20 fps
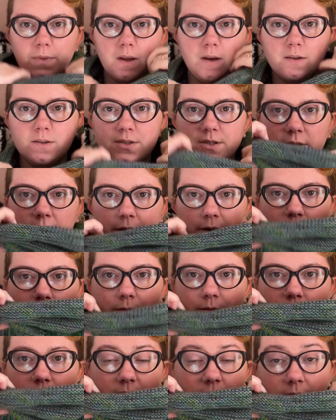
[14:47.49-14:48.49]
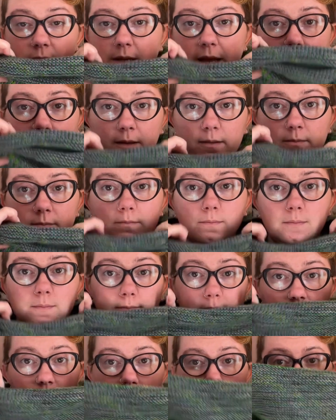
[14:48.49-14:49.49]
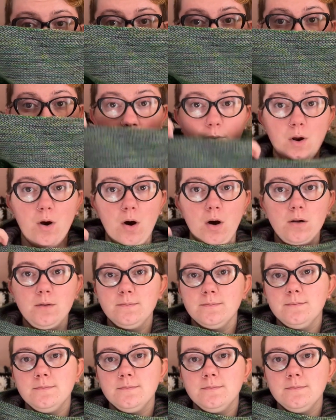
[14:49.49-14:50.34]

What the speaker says: So yeah, I am not